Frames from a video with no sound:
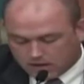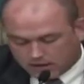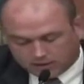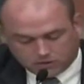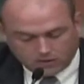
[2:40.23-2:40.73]

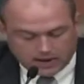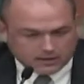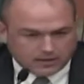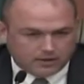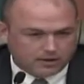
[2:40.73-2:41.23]
gets
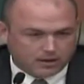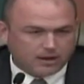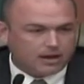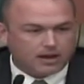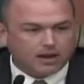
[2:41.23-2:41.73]
arrested, they're going
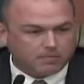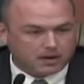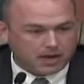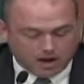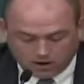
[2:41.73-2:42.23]
to end up in County